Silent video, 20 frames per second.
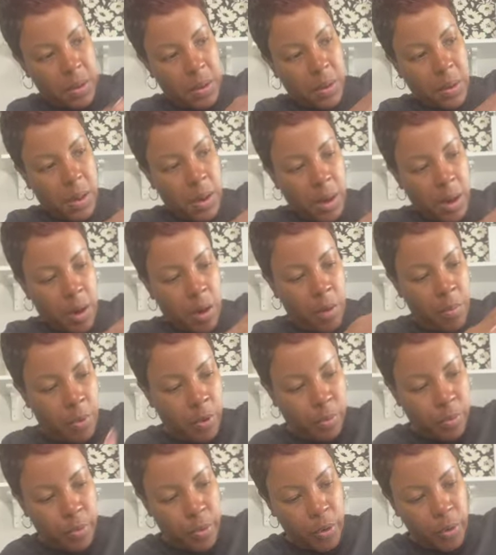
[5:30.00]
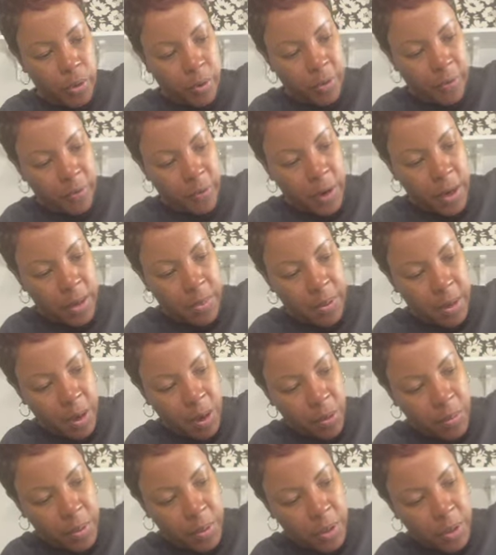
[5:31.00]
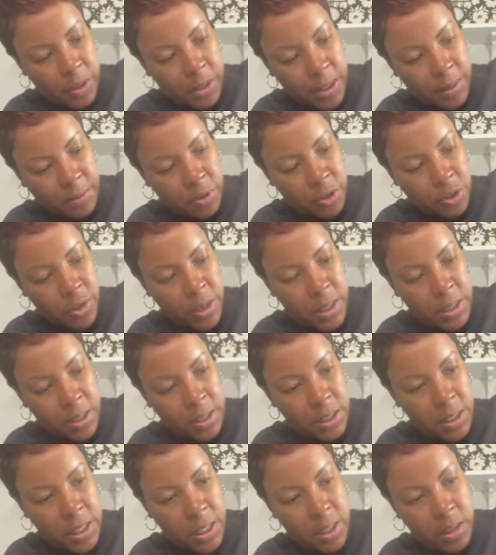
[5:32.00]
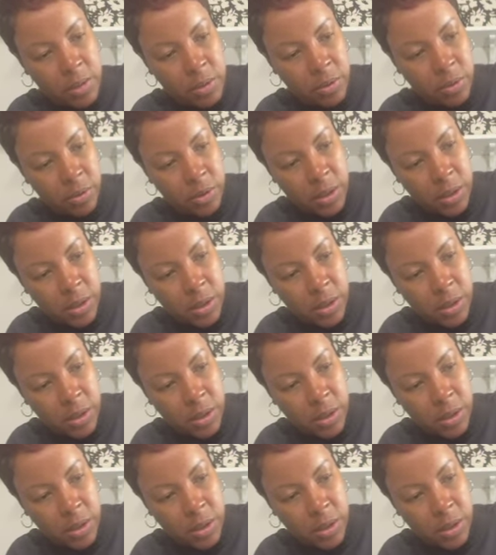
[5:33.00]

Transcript: I almost broke the frame, y'all, because I was trying to take those